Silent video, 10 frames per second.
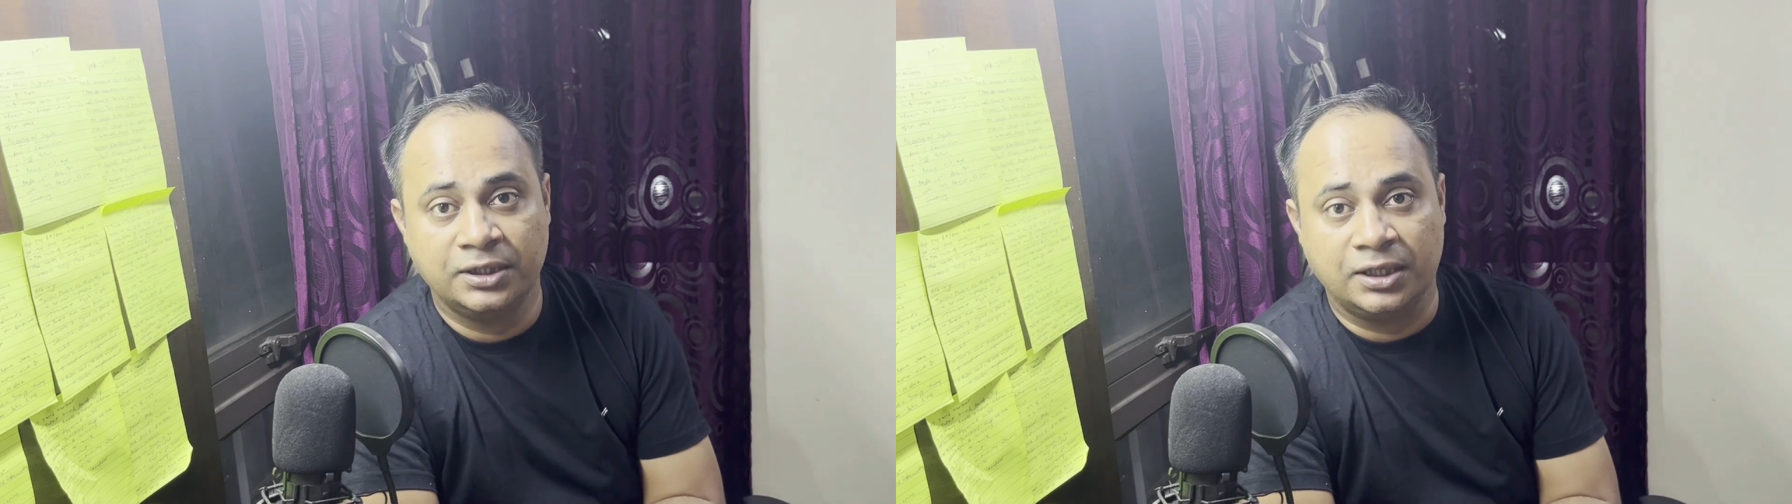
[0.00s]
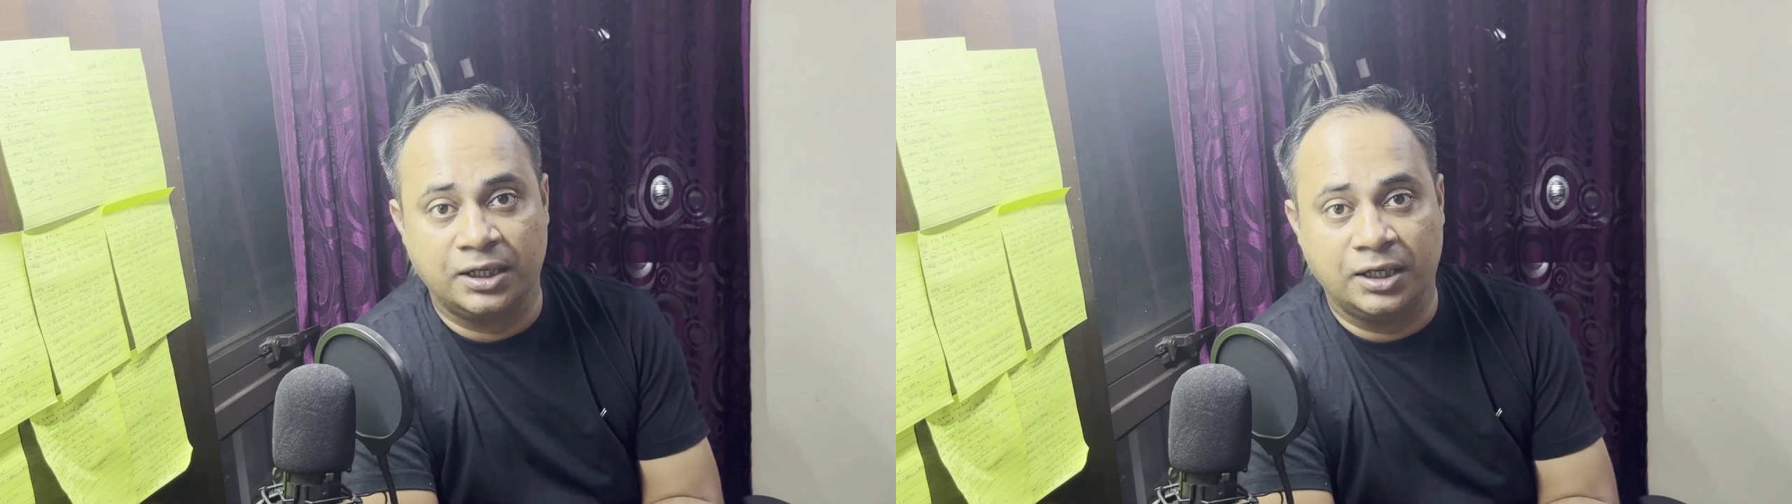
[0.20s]

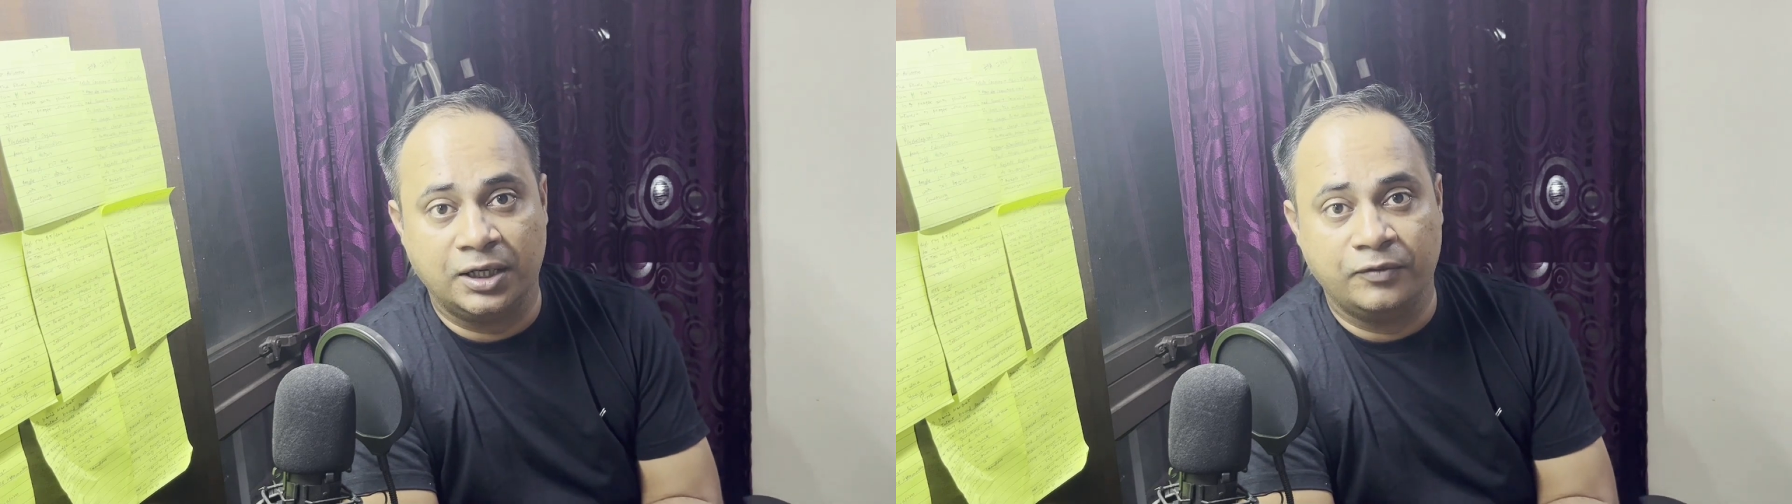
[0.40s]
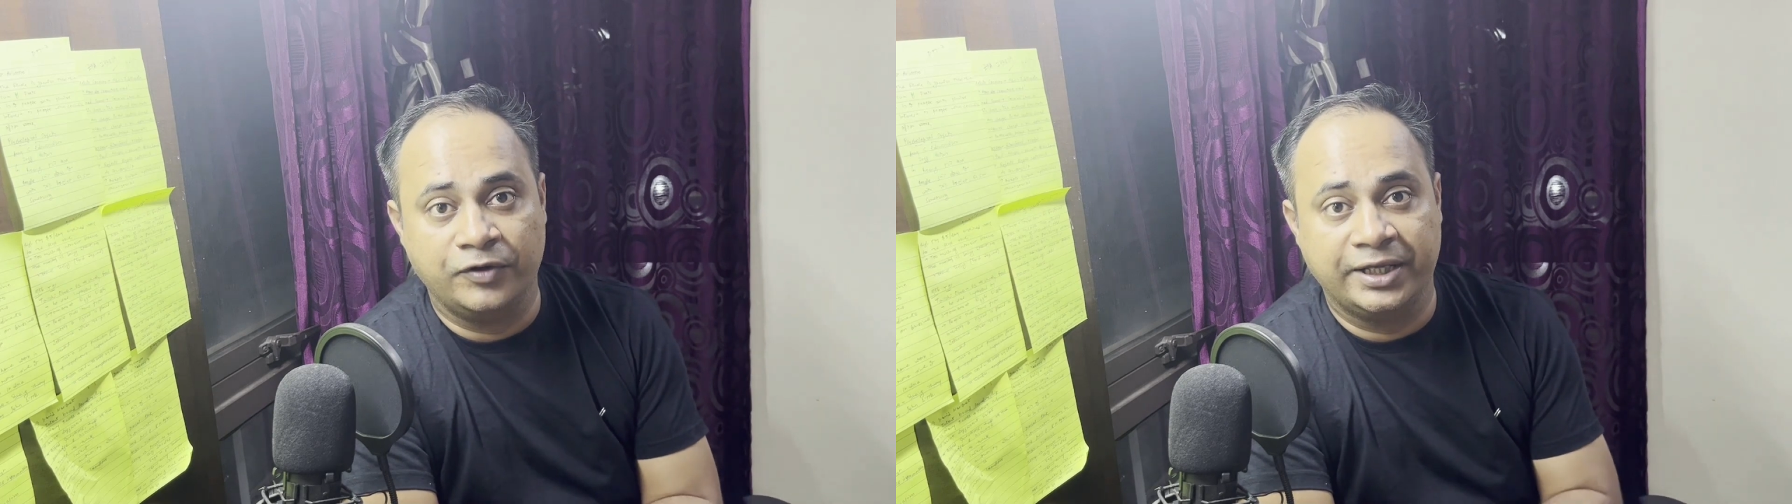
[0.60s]
We
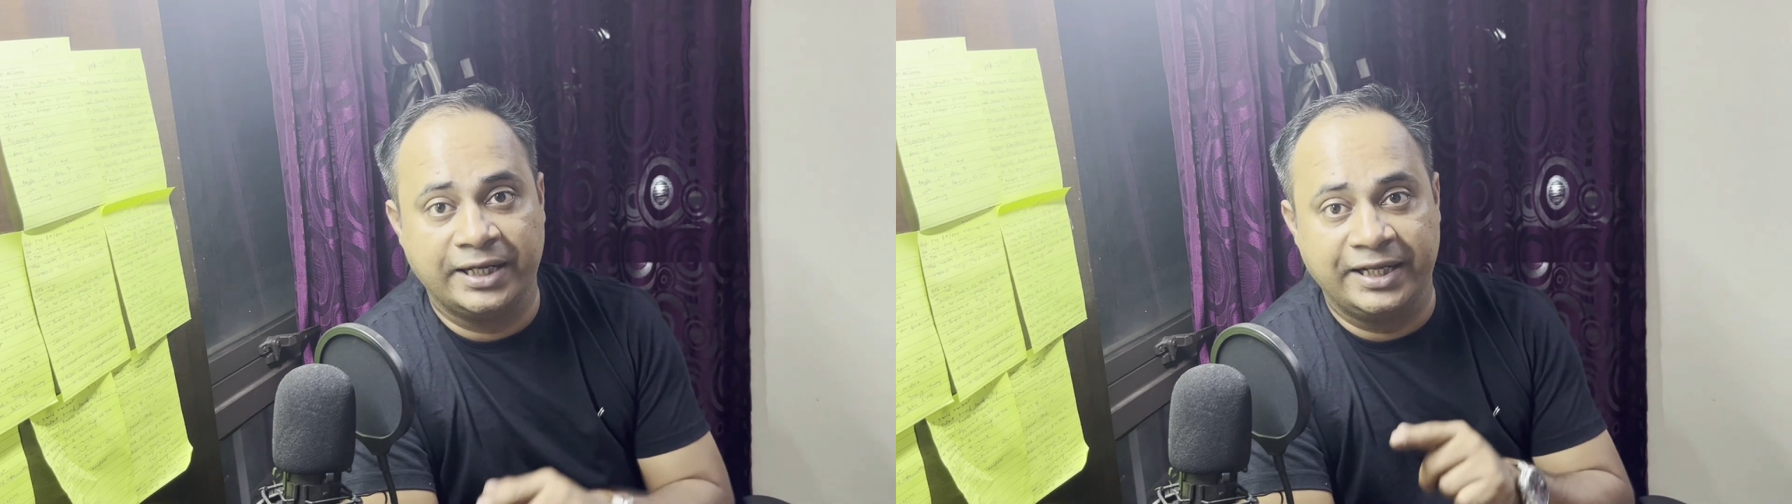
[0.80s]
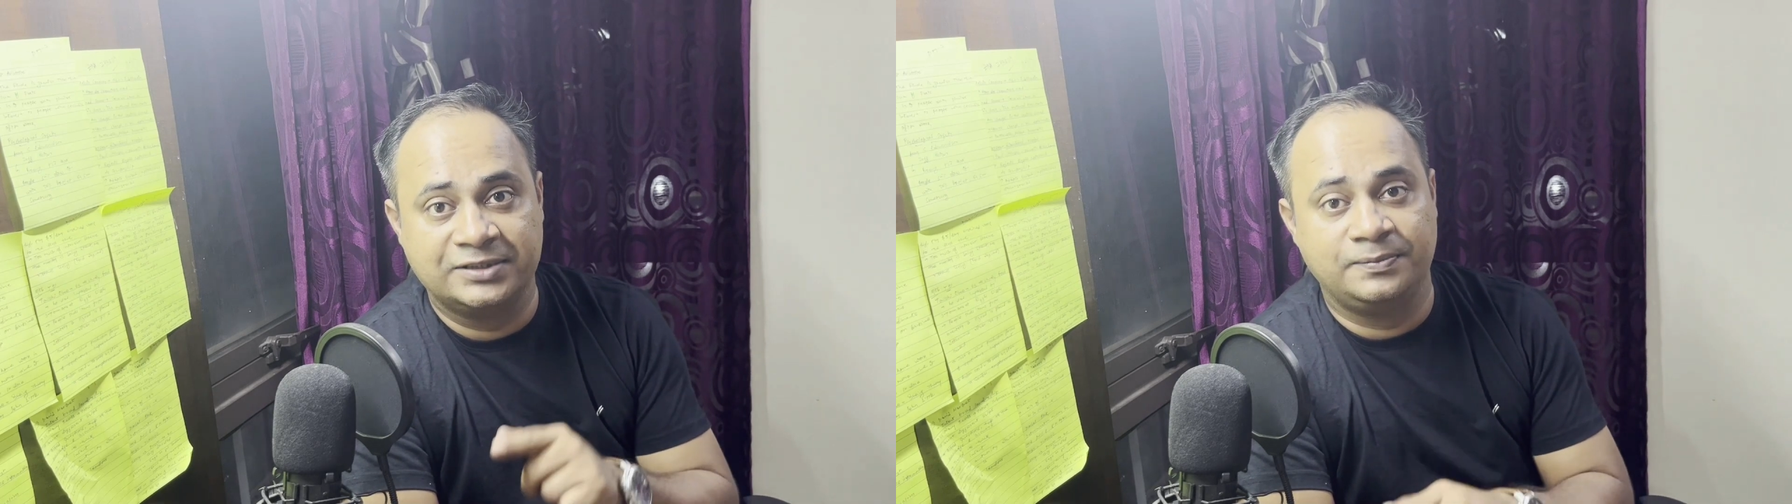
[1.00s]
can
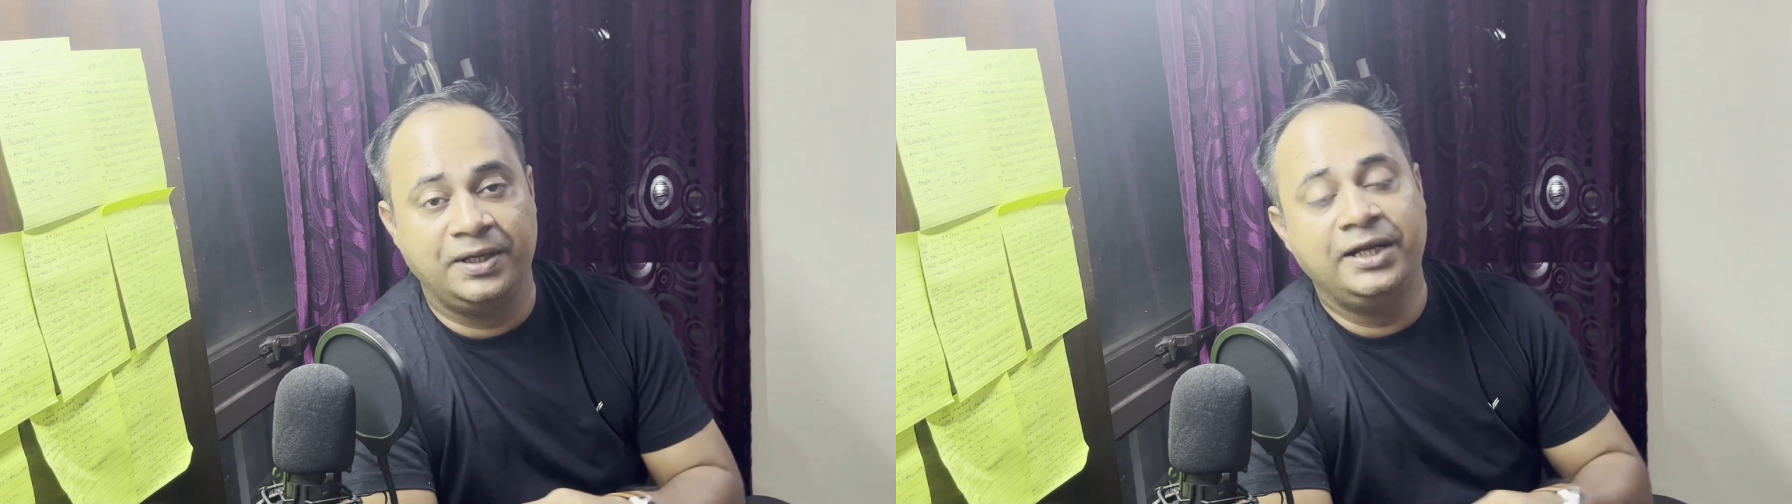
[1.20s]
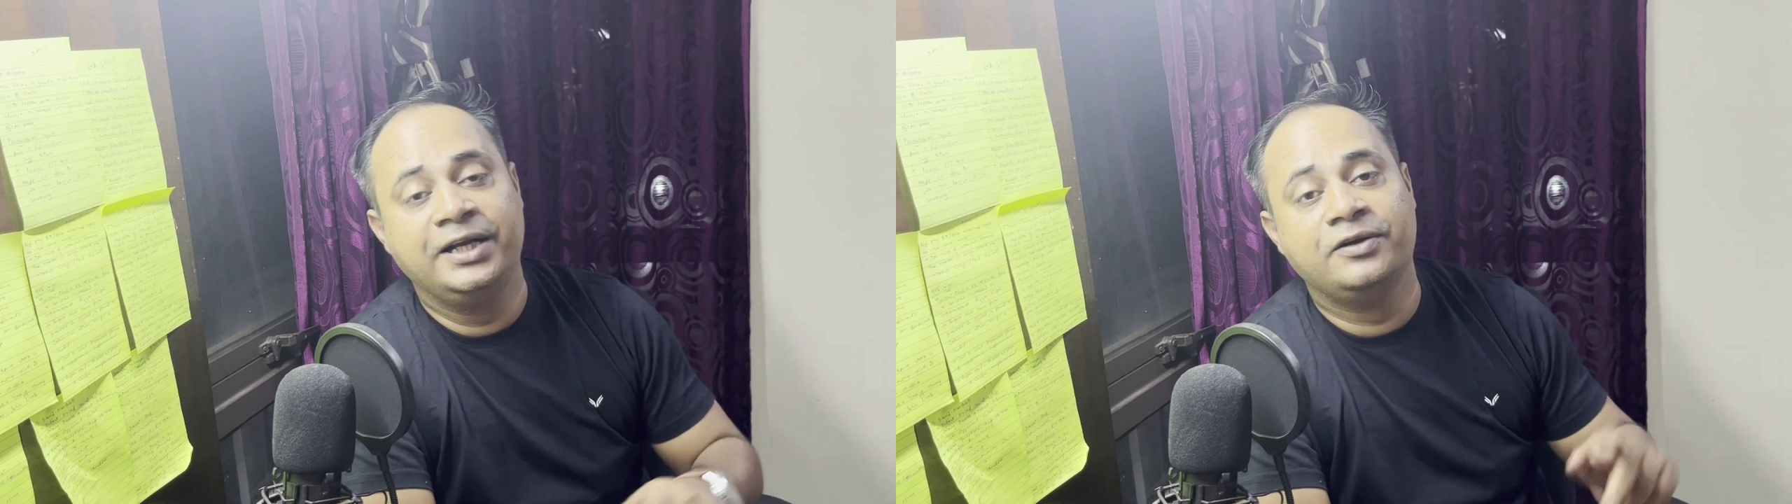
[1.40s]
explain
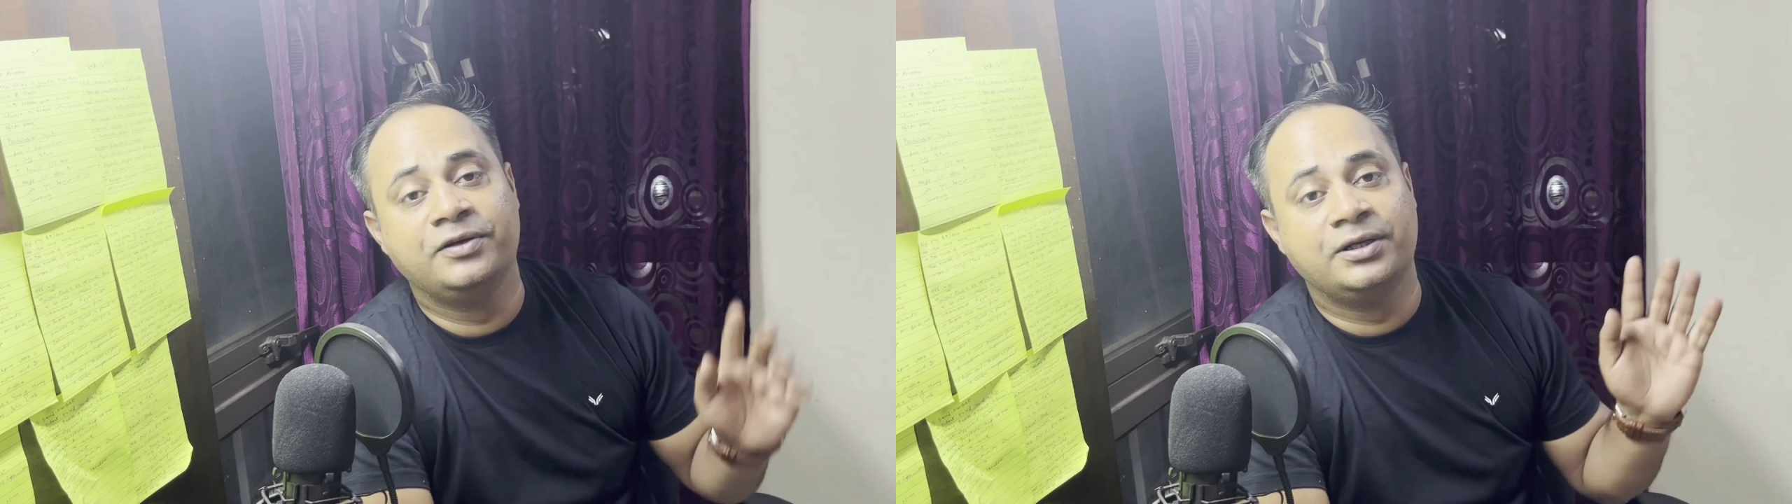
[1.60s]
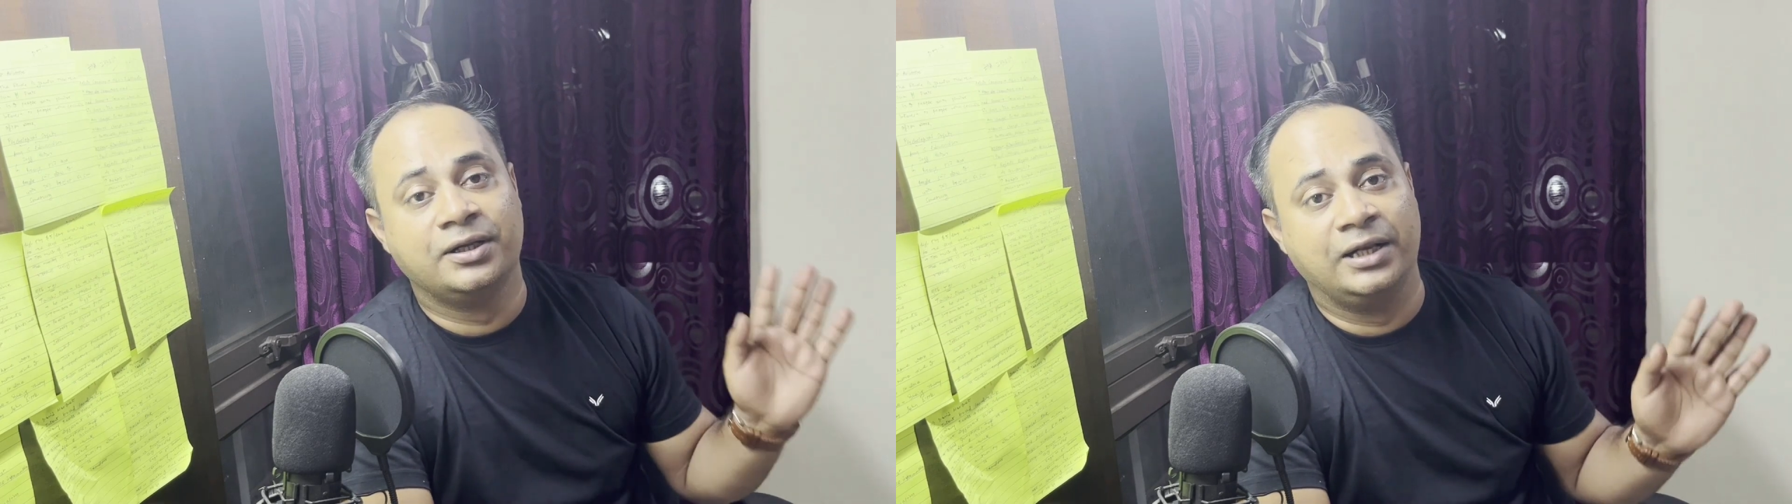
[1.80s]
it live.